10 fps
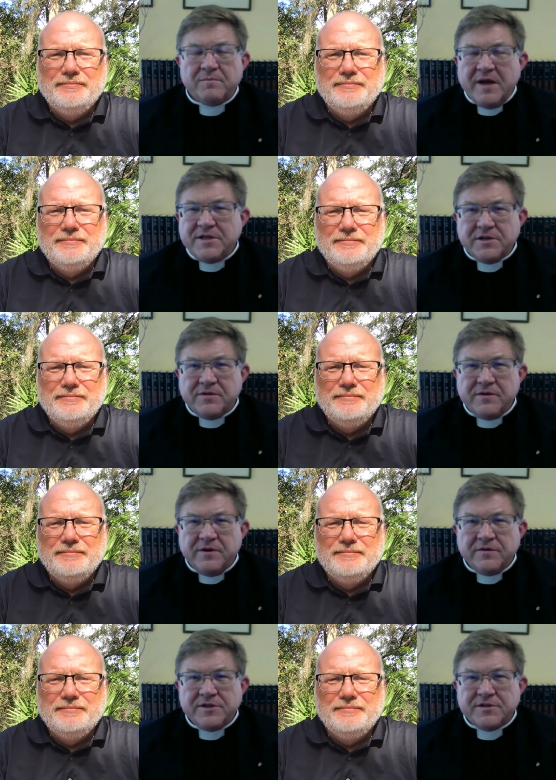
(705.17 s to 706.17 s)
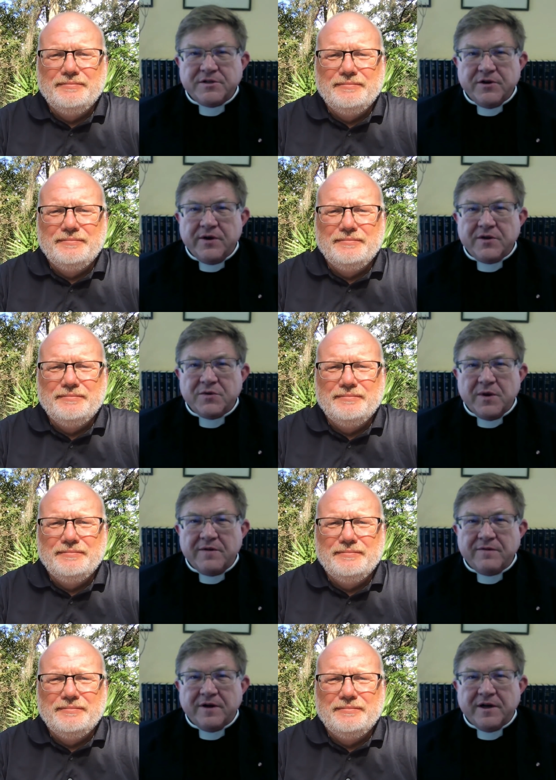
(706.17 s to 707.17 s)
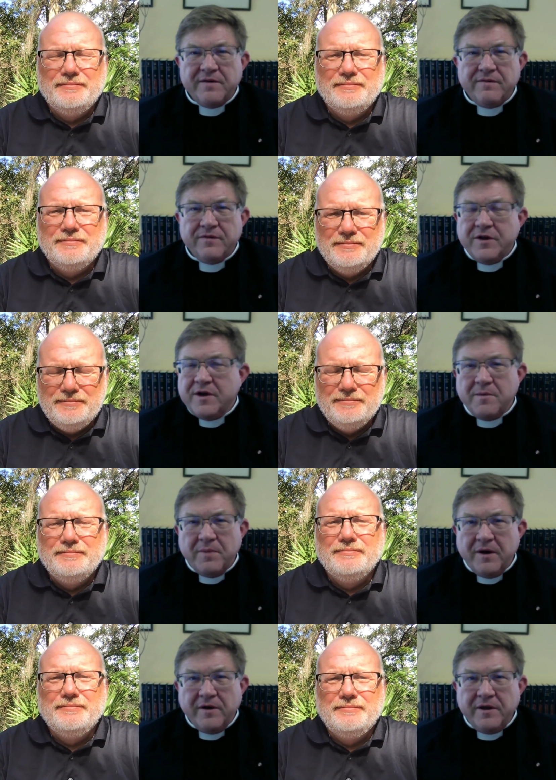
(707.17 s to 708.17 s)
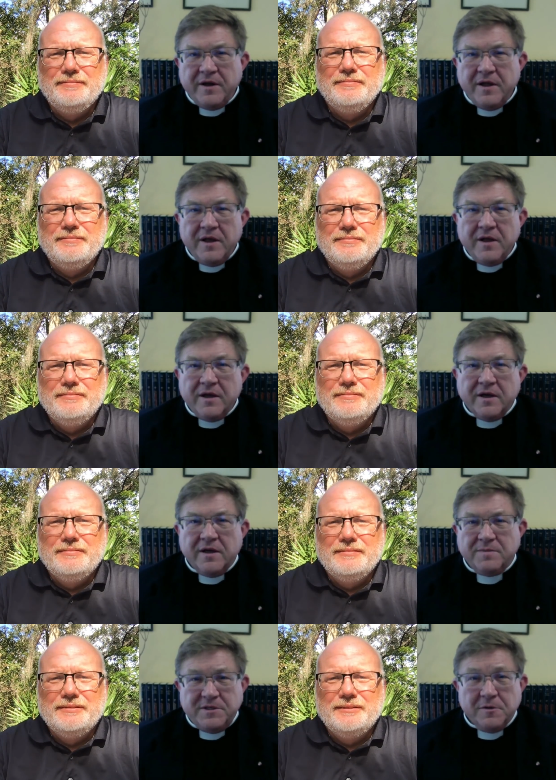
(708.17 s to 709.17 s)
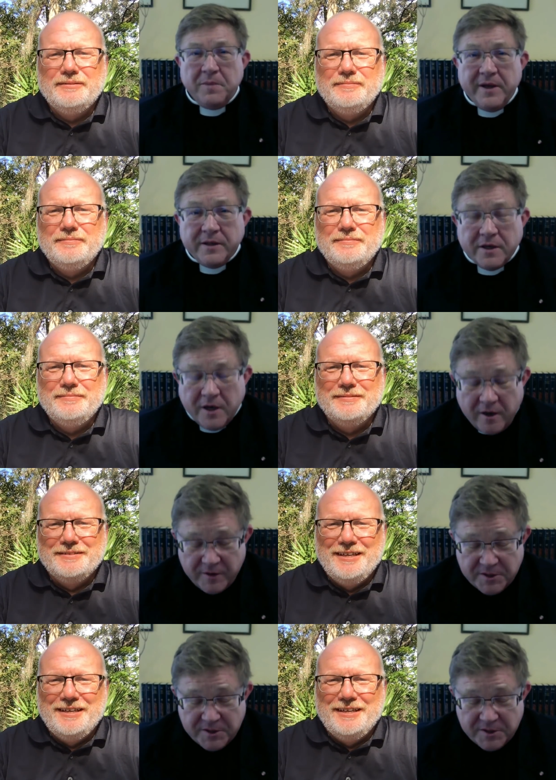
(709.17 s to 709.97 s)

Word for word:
Speaker 1: My children are just turning 25. Mm -hmm. They're mm-hmm. not married. I'm still paying their car